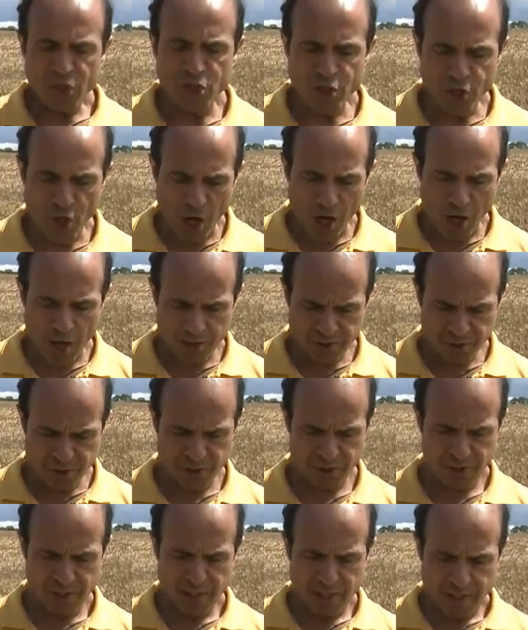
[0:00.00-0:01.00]

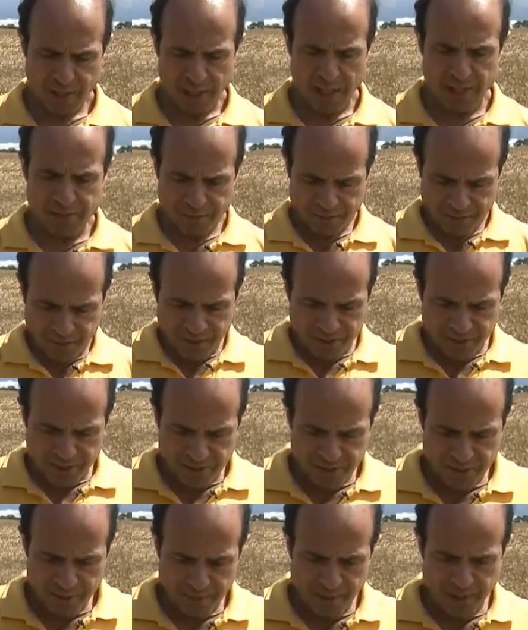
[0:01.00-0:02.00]
charge, and this
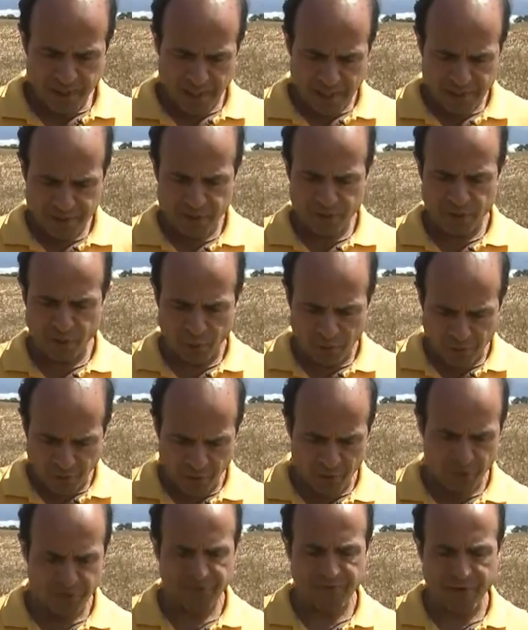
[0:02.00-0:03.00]
system here has to do with
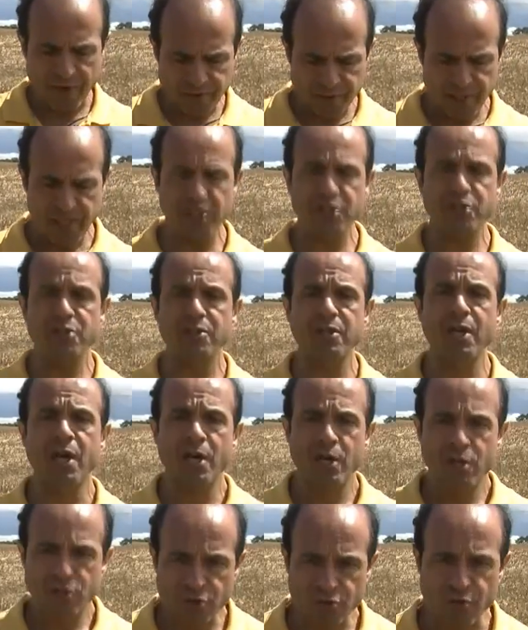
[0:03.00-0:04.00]
earth foundation,
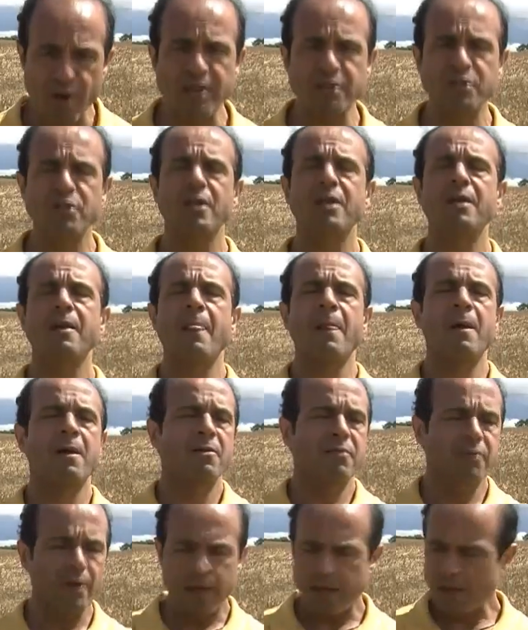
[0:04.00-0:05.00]
structure,
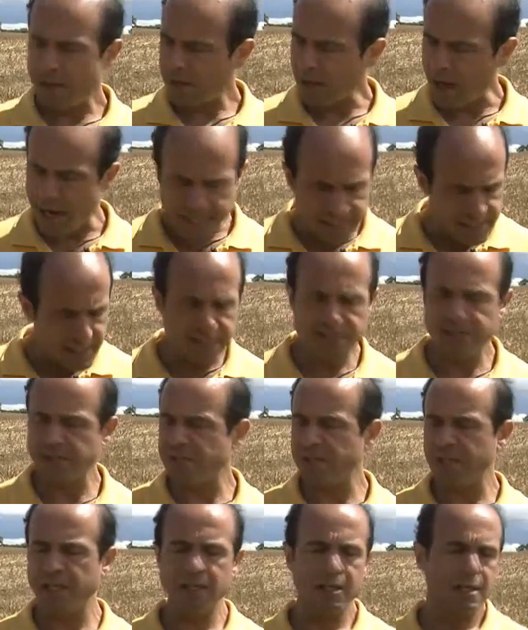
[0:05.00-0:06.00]

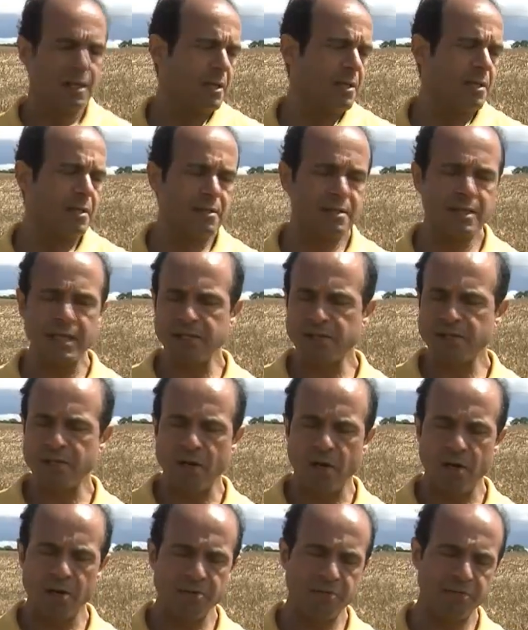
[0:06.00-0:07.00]
identity, sense
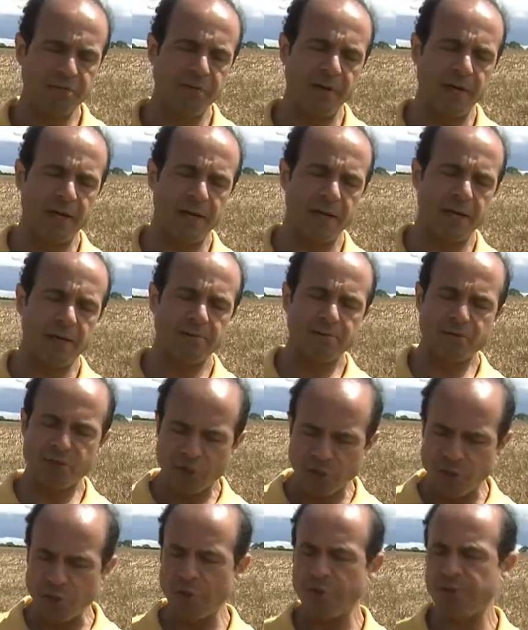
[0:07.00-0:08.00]
of
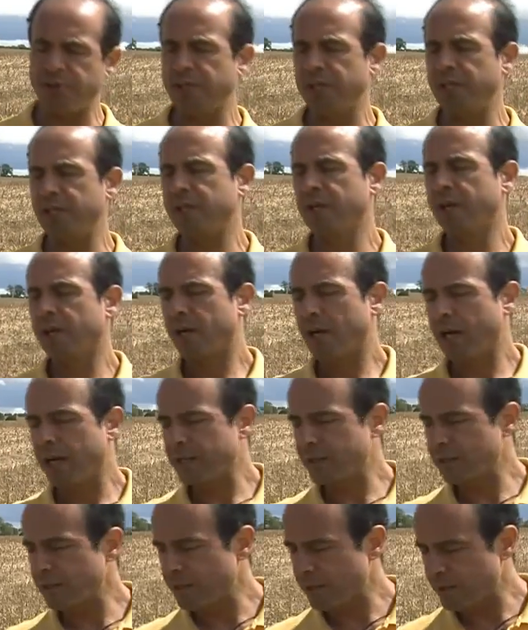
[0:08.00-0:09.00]
security
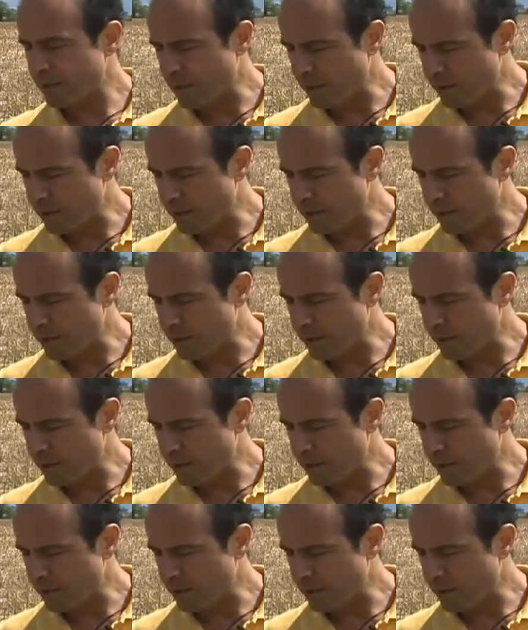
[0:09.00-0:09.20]
and